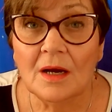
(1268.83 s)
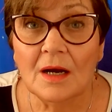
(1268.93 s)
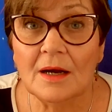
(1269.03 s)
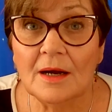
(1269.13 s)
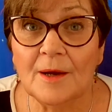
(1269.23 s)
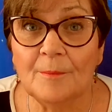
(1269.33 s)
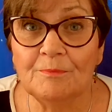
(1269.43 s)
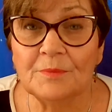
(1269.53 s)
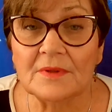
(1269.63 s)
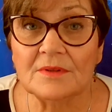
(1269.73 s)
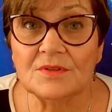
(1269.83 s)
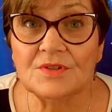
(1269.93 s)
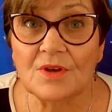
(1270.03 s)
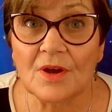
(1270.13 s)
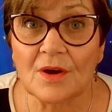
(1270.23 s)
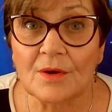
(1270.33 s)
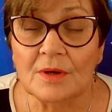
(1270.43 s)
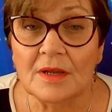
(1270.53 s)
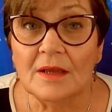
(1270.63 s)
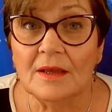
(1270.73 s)
Um, so
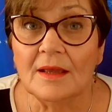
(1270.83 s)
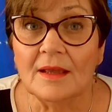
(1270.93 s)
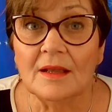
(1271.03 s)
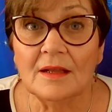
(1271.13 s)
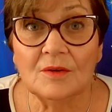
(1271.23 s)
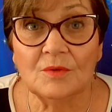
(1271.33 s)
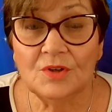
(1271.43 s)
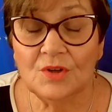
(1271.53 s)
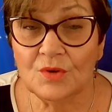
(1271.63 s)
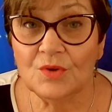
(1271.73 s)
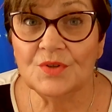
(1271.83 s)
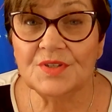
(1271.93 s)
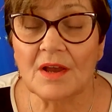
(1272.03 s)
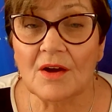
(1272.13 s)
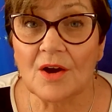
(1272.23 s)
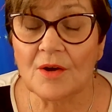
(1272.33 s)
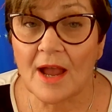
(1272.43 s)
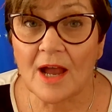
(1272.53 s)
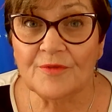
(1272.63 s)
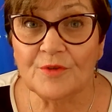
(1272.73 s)
use our
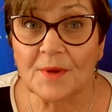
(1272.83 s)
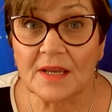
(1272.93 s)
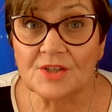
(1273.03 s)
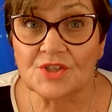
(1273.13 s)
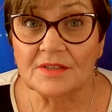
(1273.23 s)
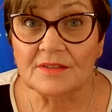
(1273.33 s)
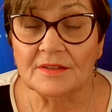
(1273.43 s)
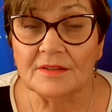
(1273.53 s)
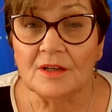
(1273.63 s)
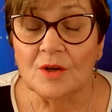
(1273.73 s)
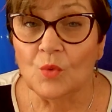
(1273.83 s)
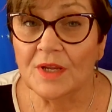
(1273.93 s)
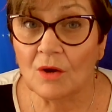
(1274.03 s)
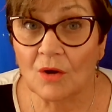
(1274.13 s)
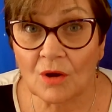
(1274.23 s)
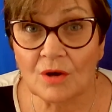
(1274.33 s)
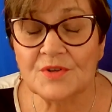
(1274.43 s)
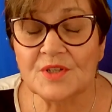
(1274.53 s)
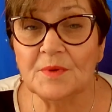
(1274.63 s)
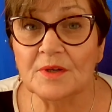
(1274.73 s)
affirmation. We are
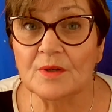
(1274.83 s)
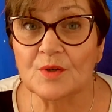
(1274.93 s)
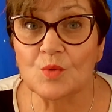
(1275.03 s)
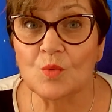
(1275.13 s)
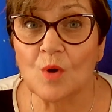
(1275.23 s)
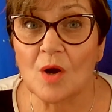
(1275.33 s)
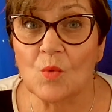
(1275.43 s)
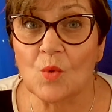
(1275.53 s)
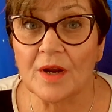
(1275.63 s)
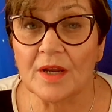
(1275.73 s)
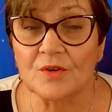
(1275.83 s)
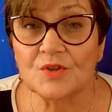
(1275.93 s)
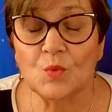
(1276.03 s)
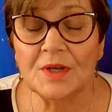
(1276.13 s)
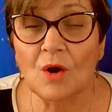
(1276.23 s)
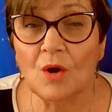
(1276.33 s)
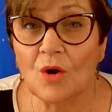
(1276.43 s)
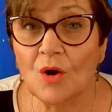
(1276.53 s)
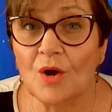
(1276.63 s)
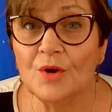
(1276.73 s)
spiritual warriors. We
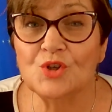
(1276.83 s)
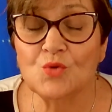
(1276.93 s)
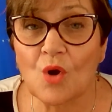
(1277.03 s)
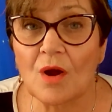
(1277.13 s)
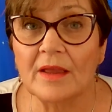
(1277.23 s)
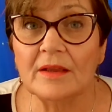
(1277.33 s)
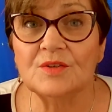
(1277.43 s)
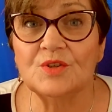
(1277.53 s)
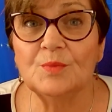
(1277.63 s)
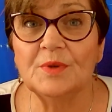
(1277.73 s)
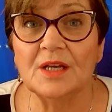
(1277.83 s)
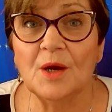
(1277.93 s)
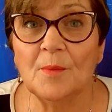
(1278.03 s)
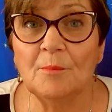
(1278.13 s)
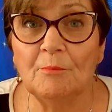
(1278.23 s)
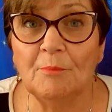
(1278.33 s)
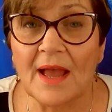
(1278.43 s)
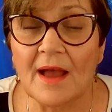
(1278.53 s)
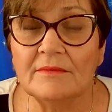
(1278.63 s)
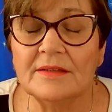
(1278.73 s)
are trying to become
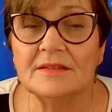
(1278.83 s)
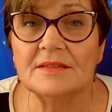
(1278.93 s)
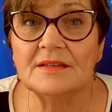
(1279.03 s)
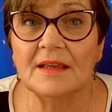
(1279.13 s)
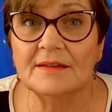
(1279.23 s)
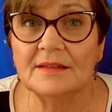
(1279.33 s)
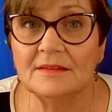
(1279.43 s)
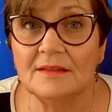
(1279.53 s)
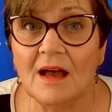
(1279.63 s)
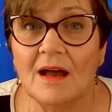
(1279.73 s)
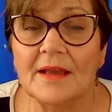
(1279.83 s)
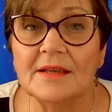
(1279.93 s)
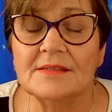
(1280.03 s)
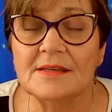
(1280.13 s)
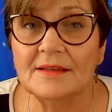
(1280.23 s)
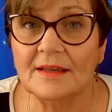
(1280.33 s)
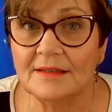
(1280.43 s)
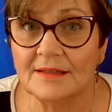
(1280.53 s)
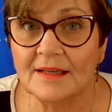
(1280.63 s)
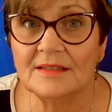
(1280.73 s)
balanced and aligned and
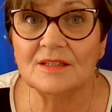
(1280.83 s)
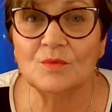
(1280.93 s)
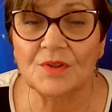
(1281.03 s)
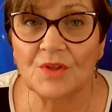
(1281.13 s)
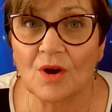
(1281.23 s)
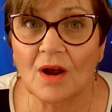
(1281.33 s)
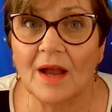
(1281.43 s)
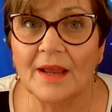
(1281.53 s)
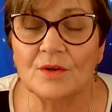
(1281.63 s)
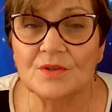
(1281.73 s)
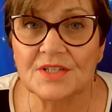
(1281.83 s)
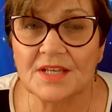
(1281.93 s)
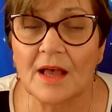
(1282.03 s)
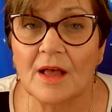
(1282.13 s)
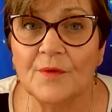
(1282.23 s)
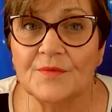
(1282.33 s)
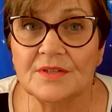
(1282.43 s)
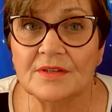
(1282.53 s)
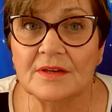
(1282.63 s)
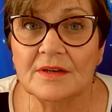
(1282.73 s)
connected with our higher
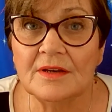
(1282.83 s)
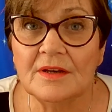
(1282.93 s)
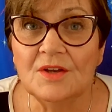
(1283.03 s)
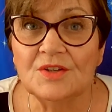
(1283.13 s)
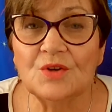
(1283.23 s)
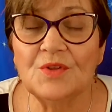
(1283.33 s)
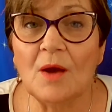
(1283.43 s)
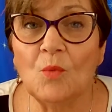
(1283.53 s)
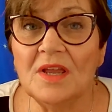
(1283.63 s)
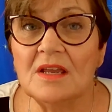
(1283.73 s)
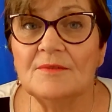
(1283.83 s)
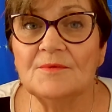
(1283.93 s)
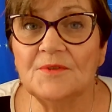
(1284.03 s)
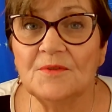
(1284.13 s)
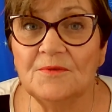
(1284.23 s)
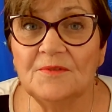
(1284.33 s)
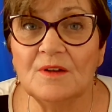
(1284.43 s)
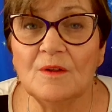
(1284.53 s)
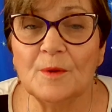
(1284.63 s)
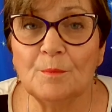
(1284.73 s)
selves so that we can
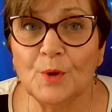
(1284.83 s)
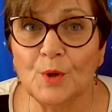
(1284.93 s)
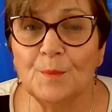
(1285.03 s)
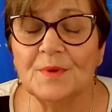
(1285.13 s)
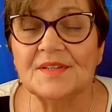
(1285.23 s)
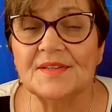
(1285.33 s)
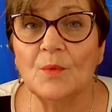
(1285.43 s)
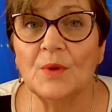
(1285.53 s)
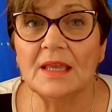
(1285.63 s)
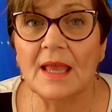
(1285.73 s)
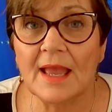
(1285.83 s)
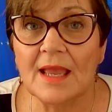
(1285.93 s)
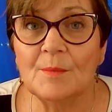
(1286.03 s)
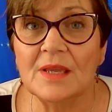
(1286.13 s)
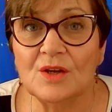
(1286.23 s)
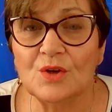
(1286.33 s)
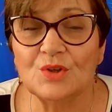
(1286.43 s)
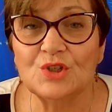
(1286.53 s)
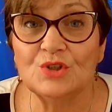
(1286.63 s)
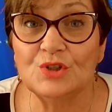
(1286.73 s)
fulfill the purpose that we came here
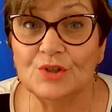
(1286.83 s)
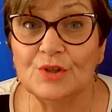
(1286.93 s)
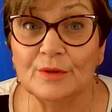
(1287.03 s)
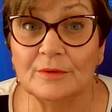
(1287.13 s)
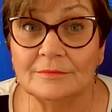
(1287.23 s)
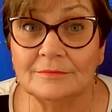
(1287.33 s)
to do.